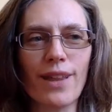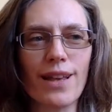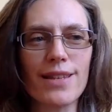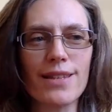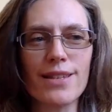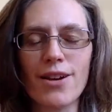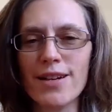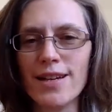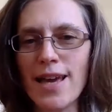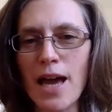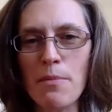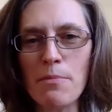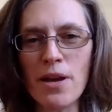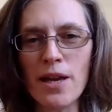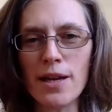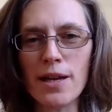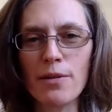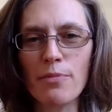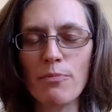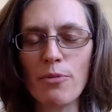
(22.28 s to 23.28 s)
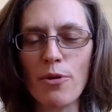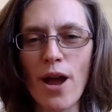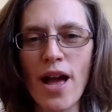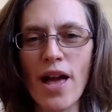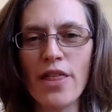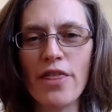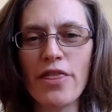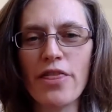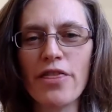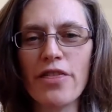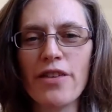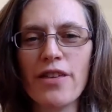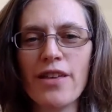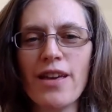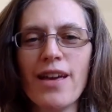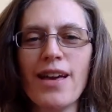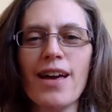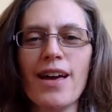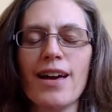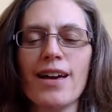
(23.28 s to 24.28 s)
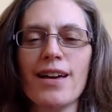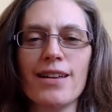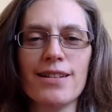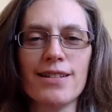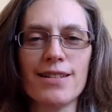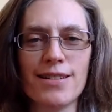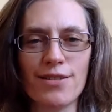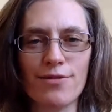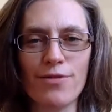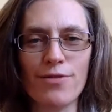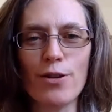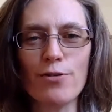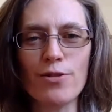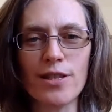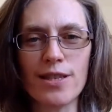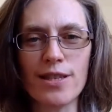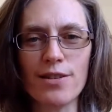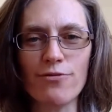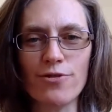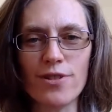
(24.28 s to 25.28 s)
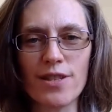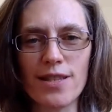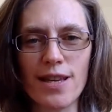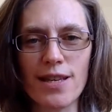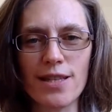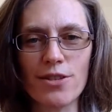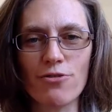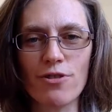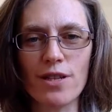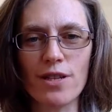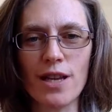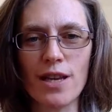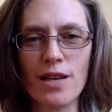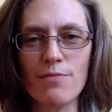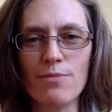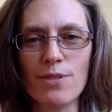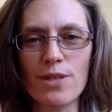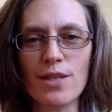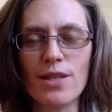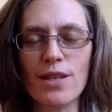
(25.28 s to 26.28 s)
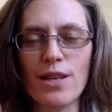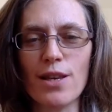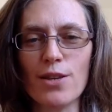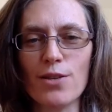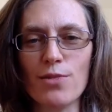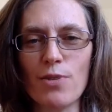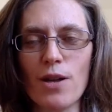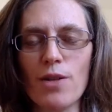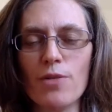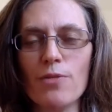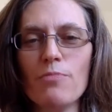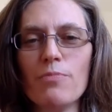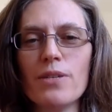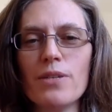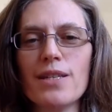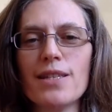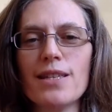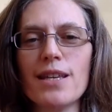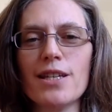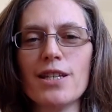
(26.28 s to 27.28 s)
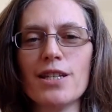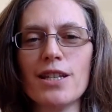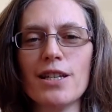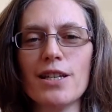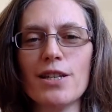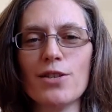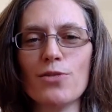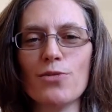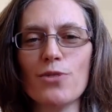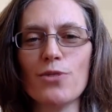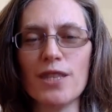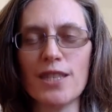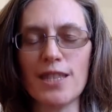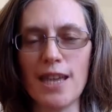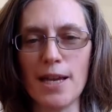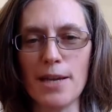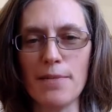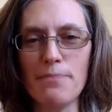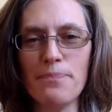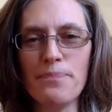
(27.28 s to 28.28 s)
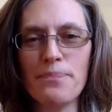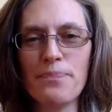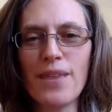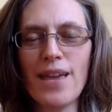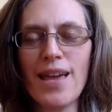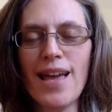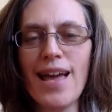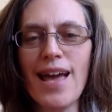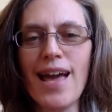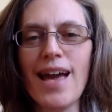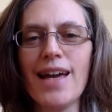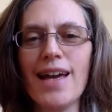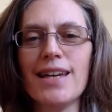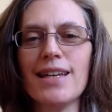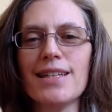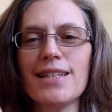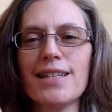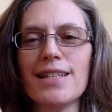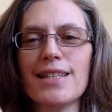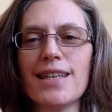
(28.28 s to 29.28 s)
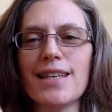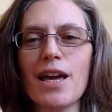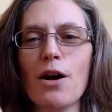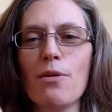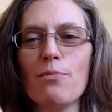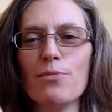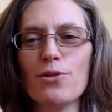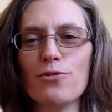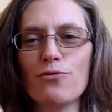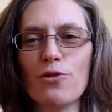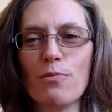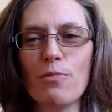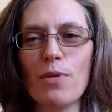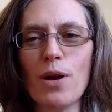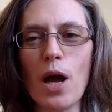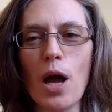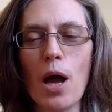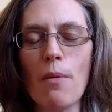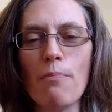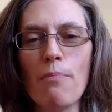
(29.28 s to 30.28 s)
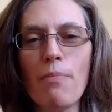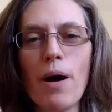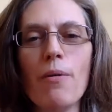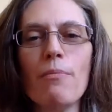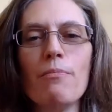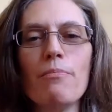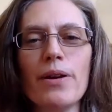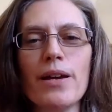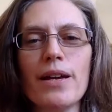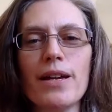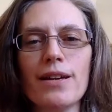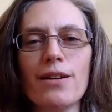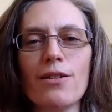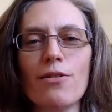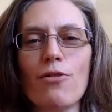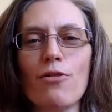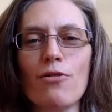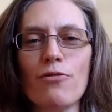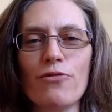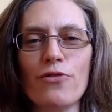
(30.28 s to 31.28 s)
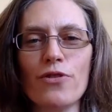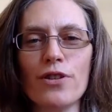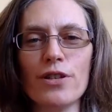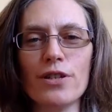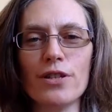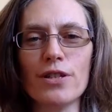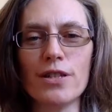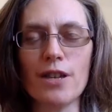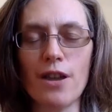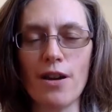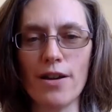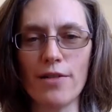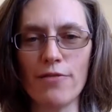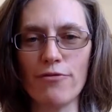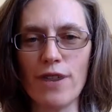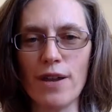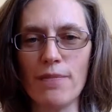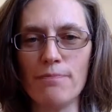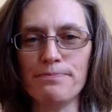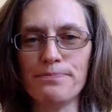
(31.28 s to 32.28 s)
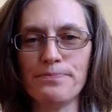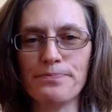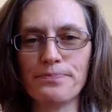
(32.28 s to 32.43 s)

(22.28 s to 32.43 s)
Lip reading: dynamic breath, and various different Sanskrit names as well. But essentially it's all the same. And it comes from a pumping of the diaphragm.